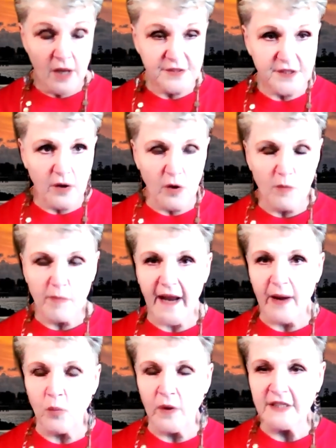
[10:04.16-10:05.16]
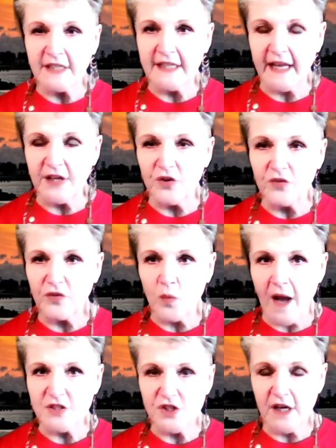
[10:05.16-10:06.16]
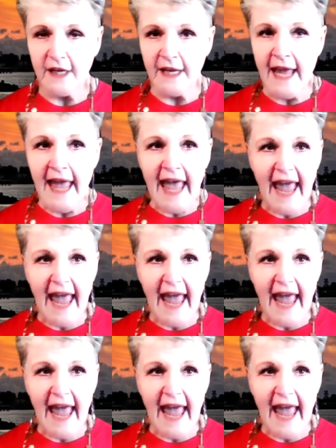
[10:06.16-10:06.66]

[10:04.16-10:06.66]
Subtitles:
also, but I wanted to thank you for watching.